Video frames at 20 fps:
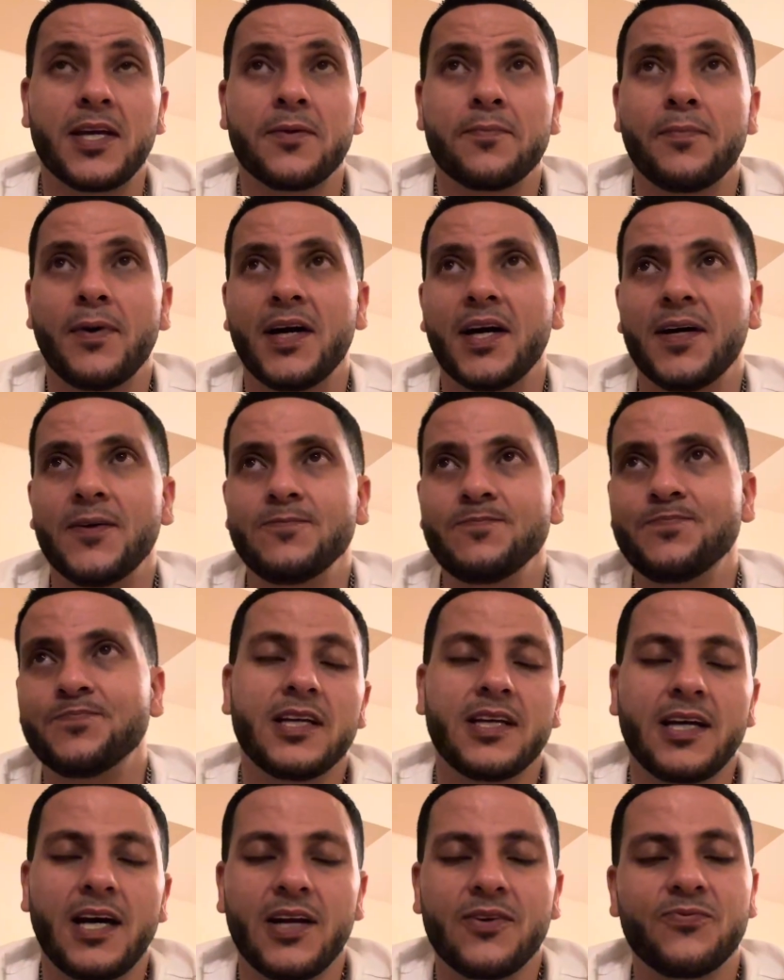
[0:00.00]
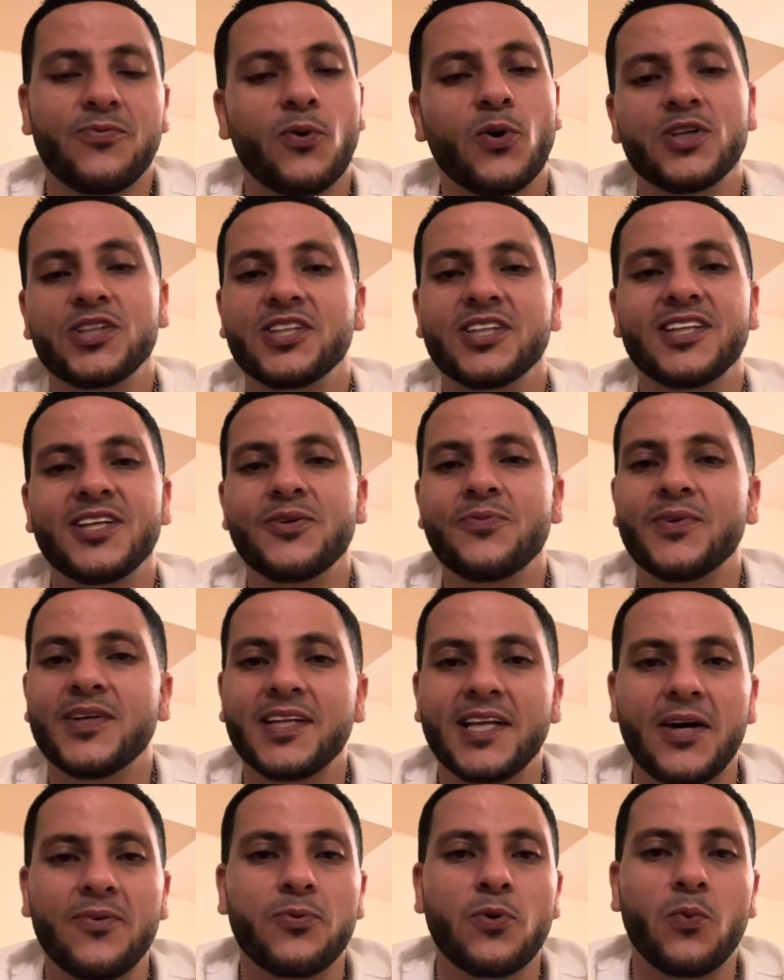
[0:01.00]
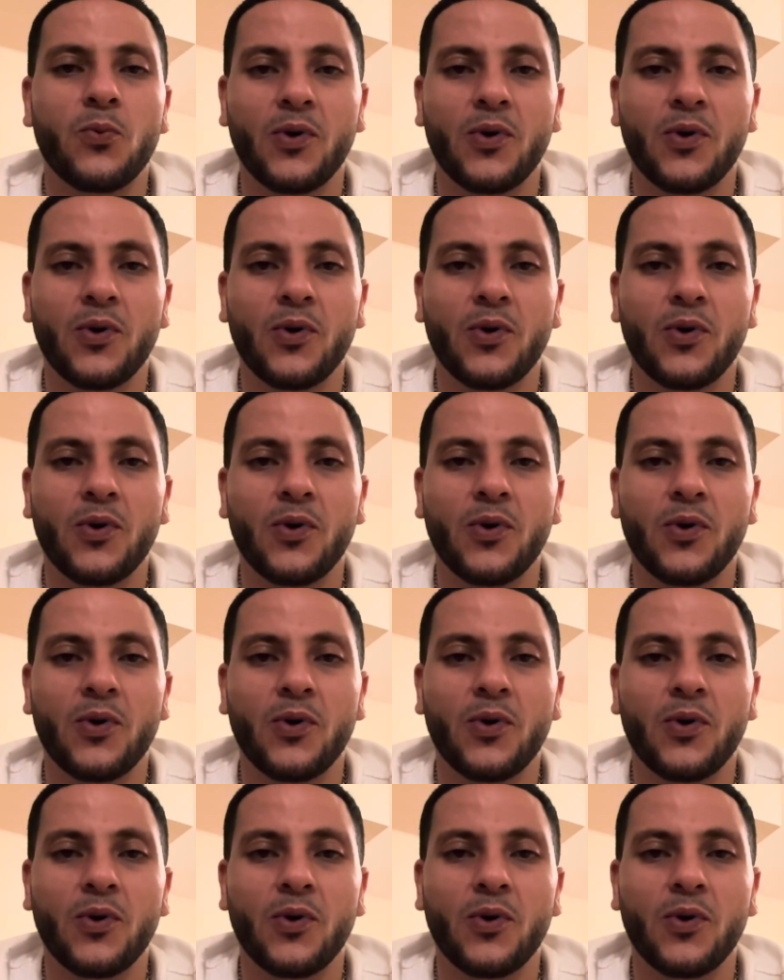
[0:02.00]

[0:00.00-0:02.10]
But unfortunately, we left with